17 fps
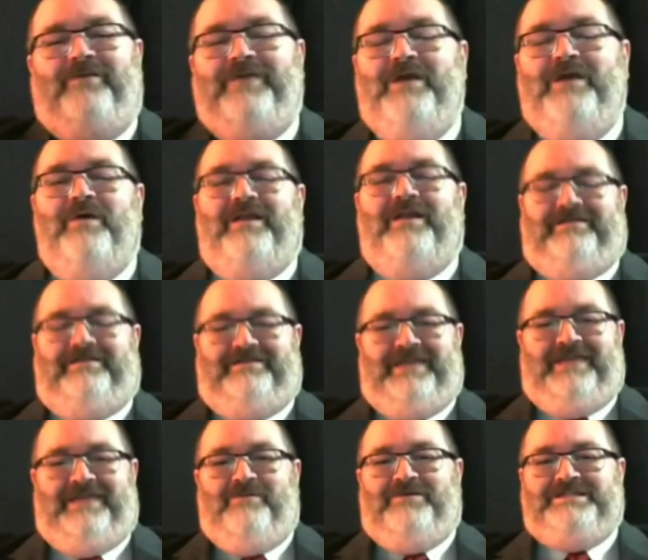want
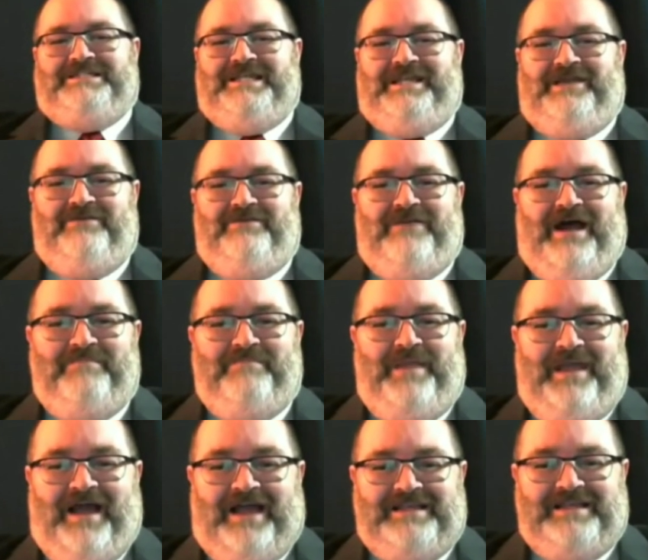to see you, not me.
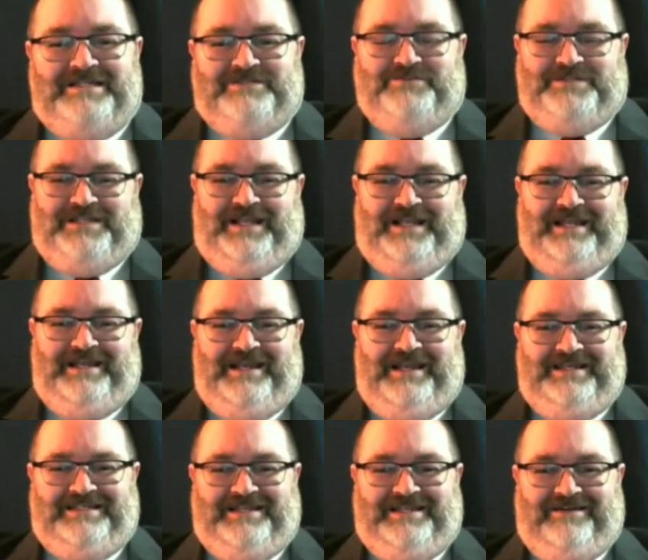I just was leading
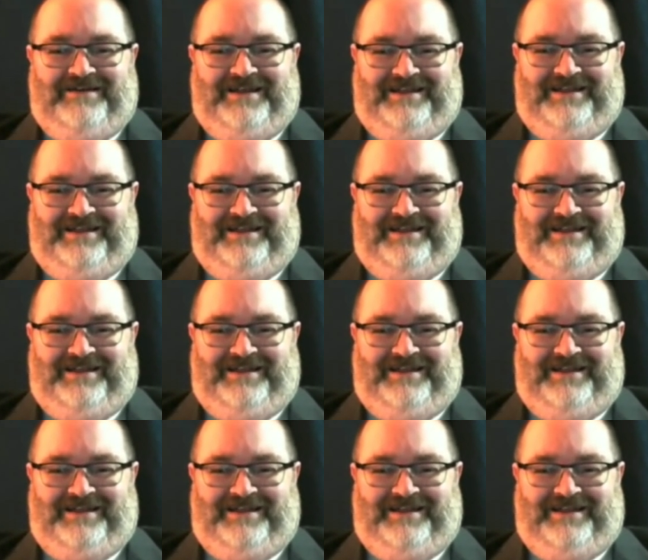into it.